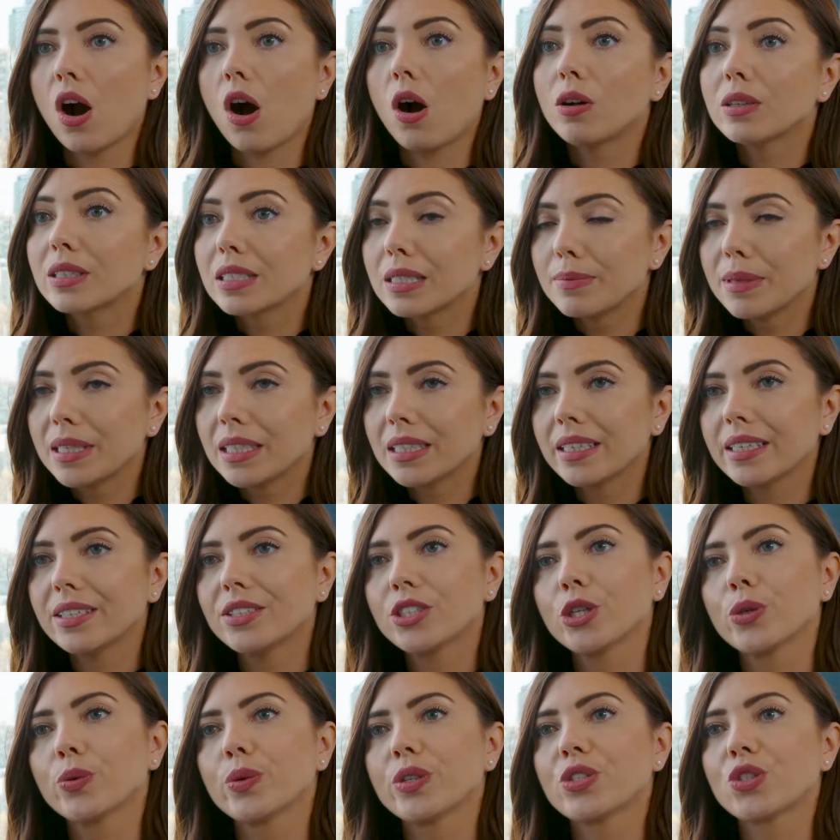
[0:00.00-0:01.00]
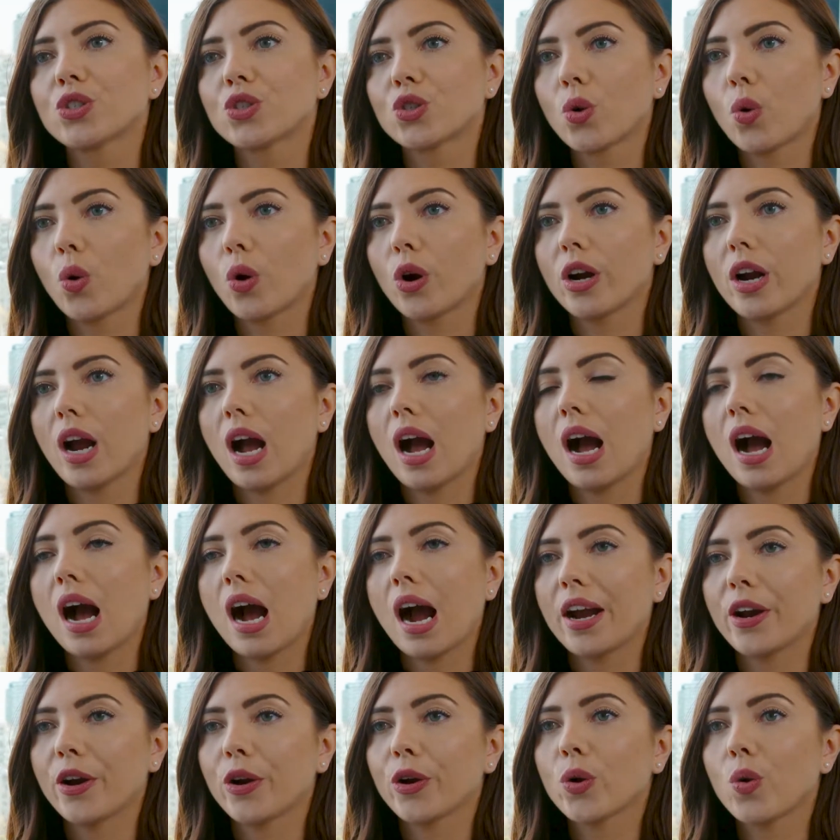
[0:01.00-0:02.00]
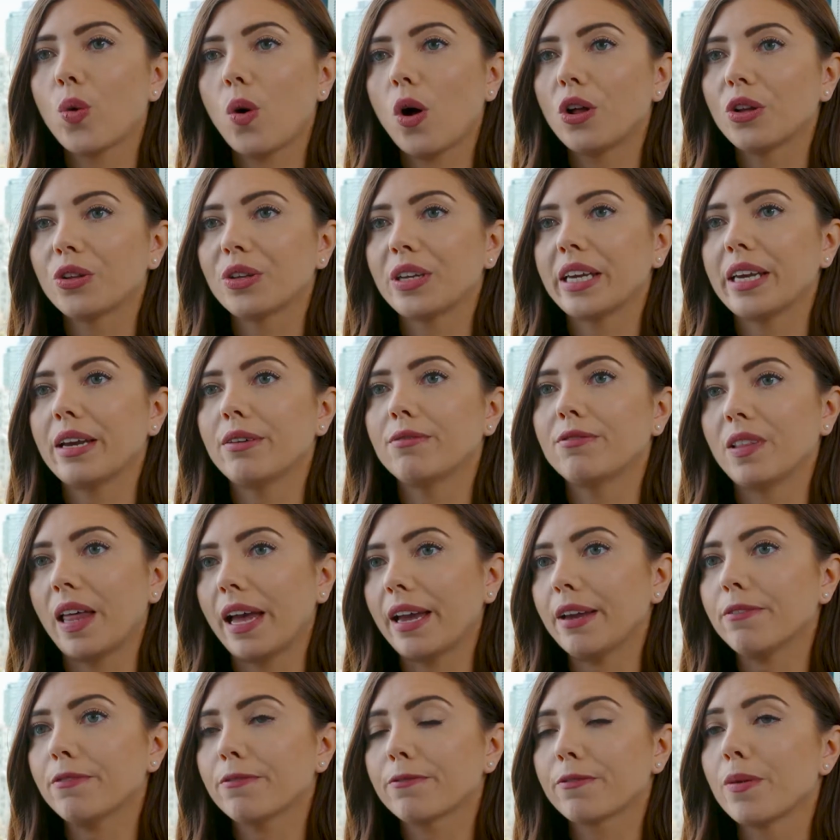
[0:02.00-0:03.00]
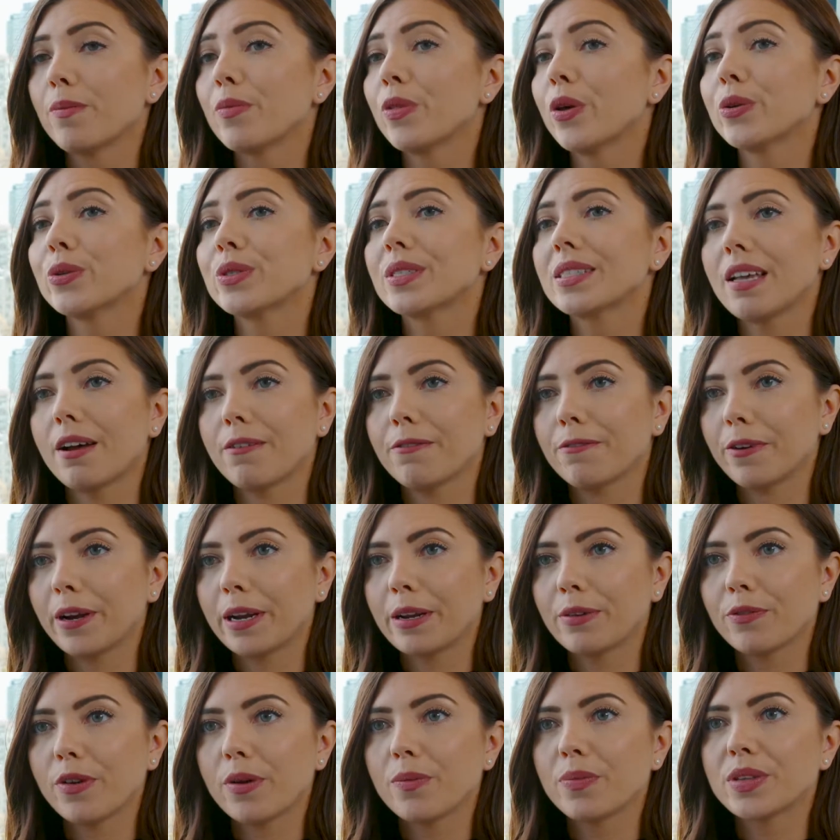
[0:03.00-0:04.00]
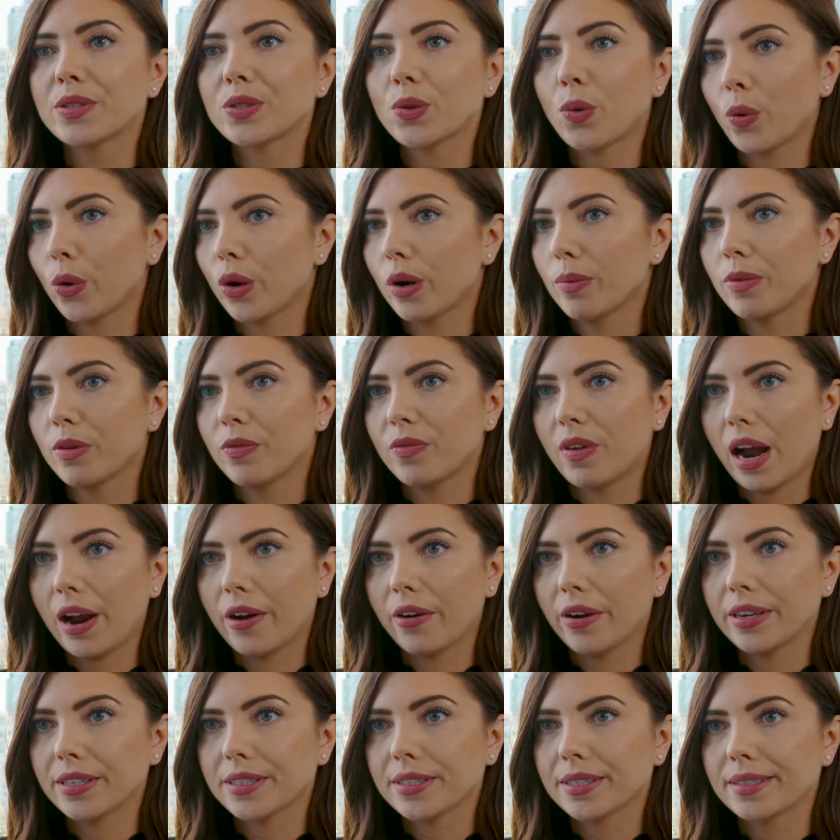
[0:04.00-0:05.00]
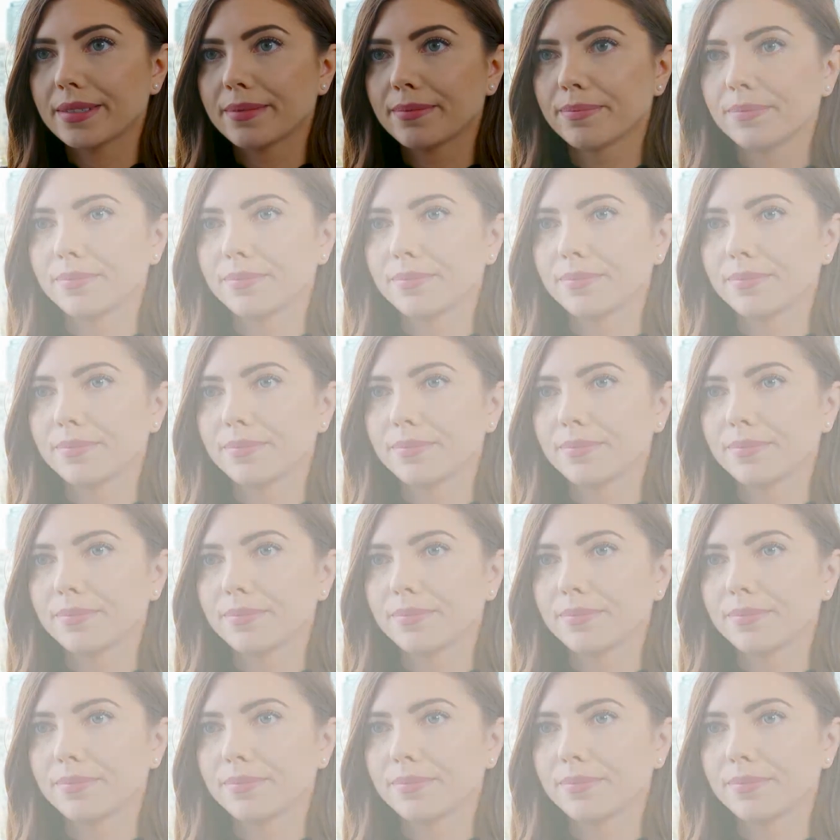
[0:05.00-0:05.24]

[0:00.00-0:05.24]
ultimately to restore a higher quality of life from those suffering from this horrible virus.